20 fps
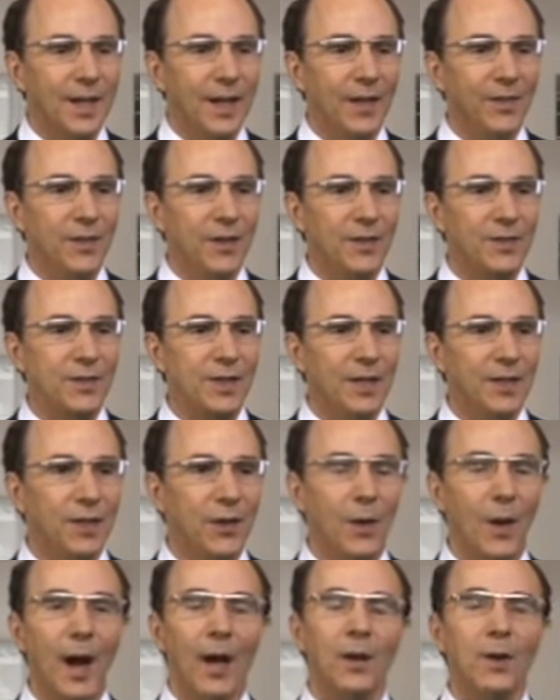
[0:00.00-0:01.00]
and they'll say, you
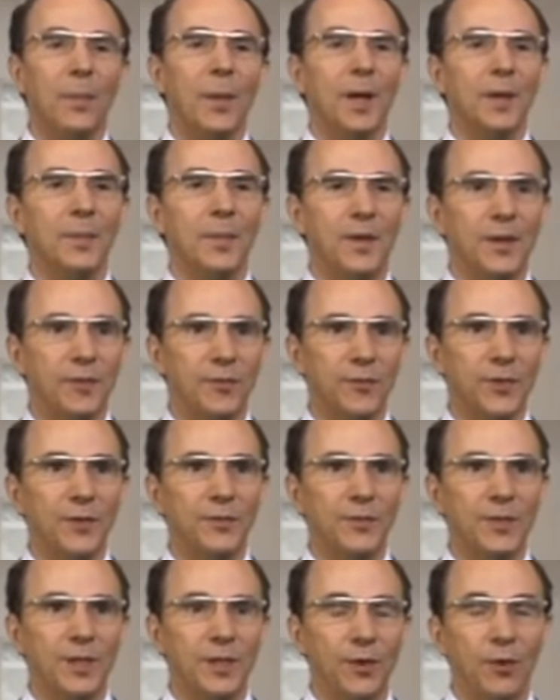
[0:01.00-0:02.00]
know, I don't mind being
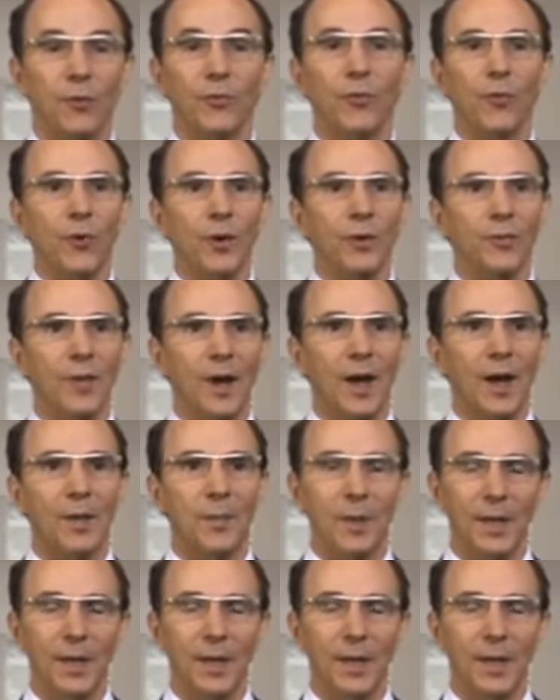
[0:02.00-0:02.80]
50 or 45,